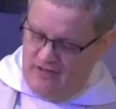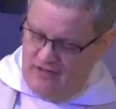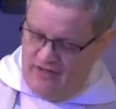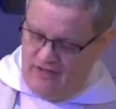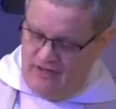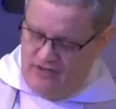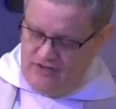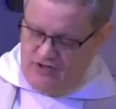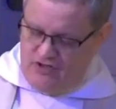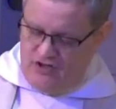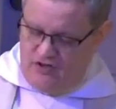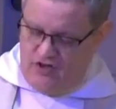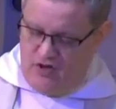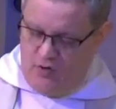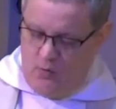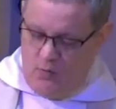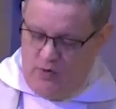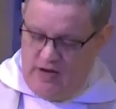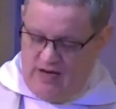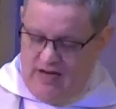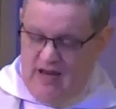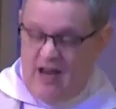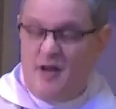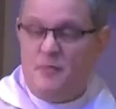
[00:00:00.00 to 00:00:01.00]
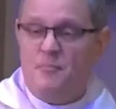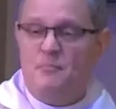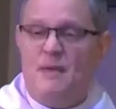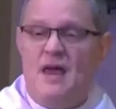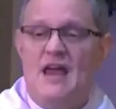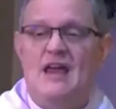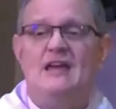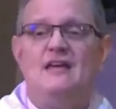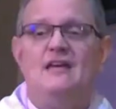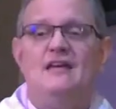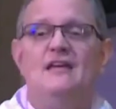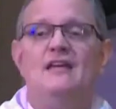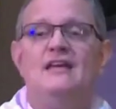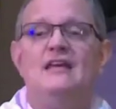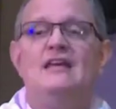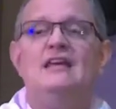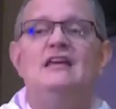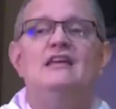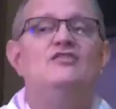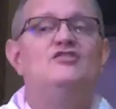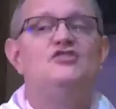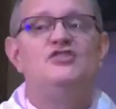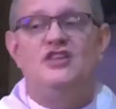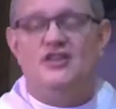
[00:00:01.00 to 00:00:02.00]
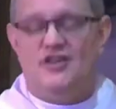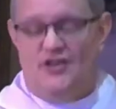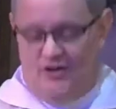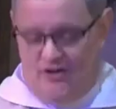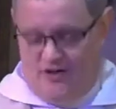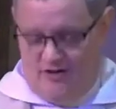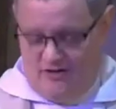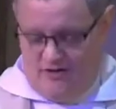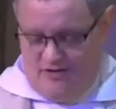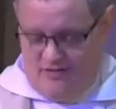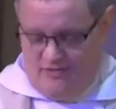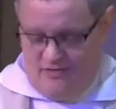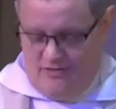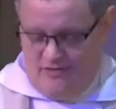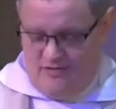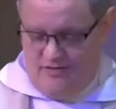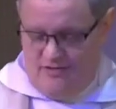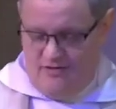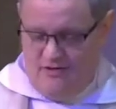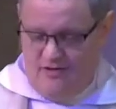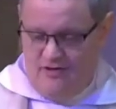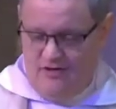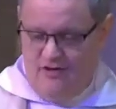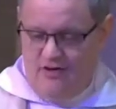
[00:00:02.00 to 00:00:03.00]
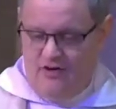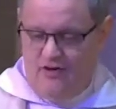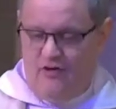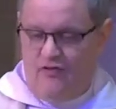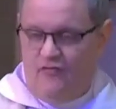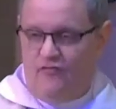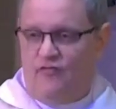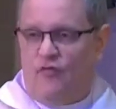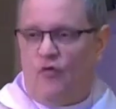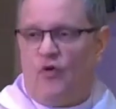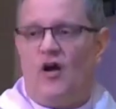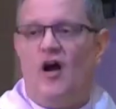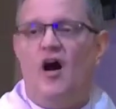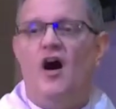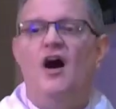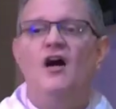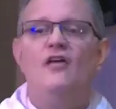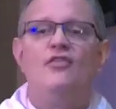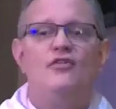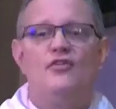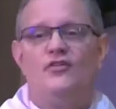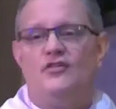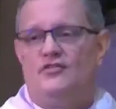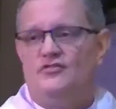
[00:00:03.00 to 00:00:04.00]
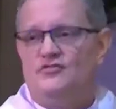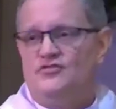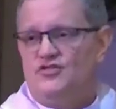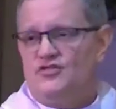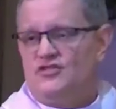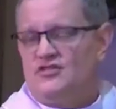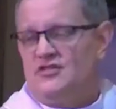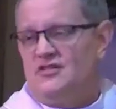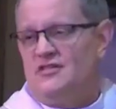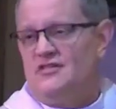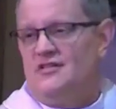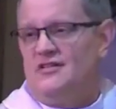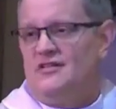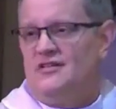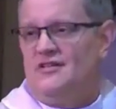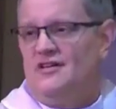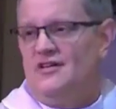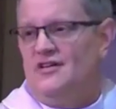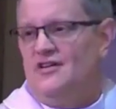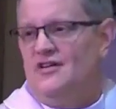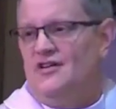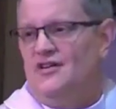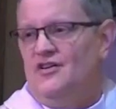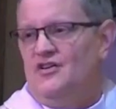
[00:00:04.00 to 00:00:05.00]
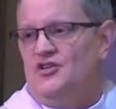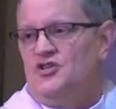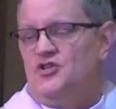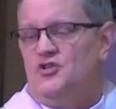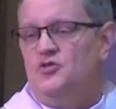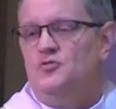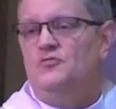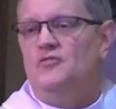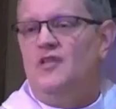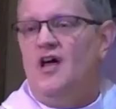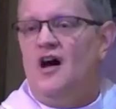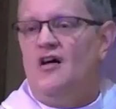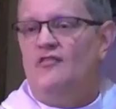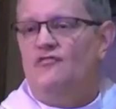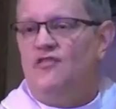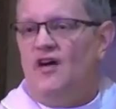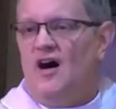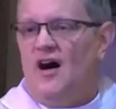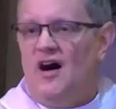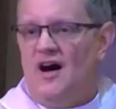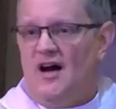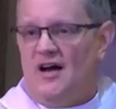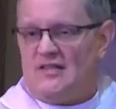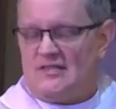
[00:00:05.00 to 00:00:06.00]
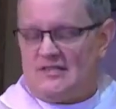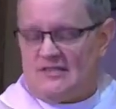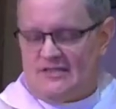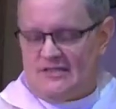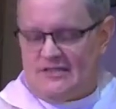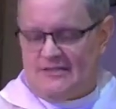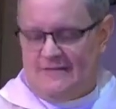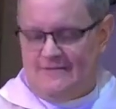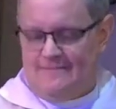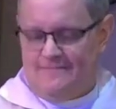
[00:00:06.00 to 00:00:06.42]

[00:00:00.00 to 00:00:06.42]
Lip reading: so that we can make it easier for others to love us.